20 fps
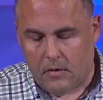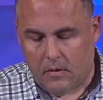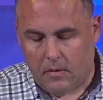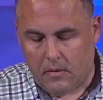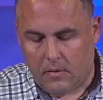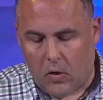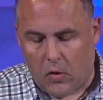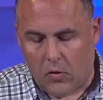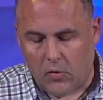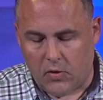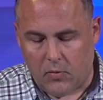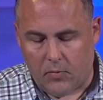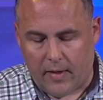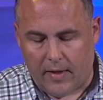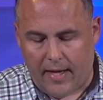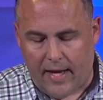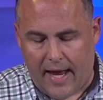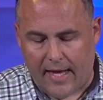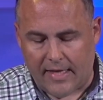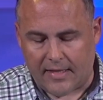those who were
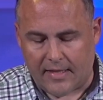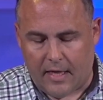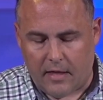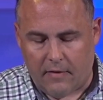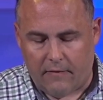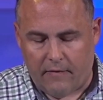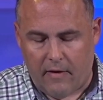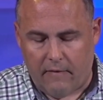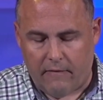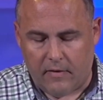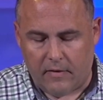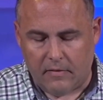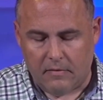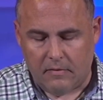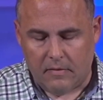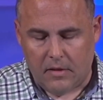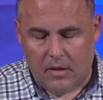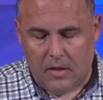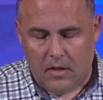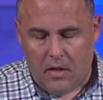cast out of heaven.
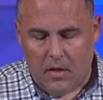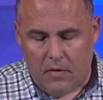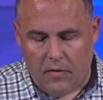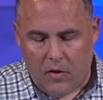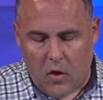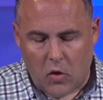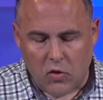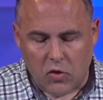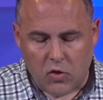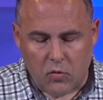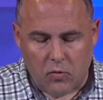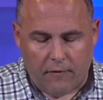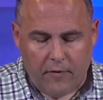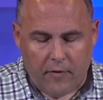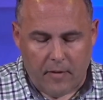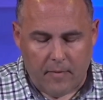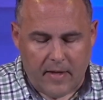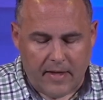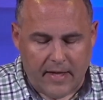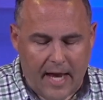Those who
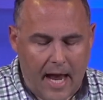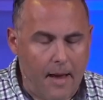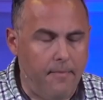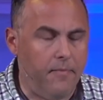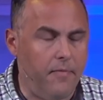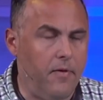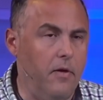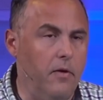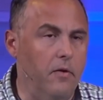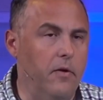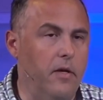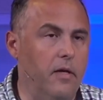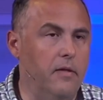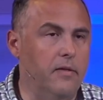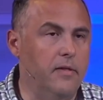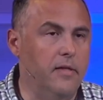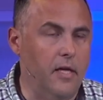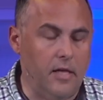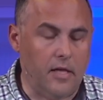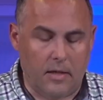affirm the gap theory
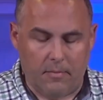tend to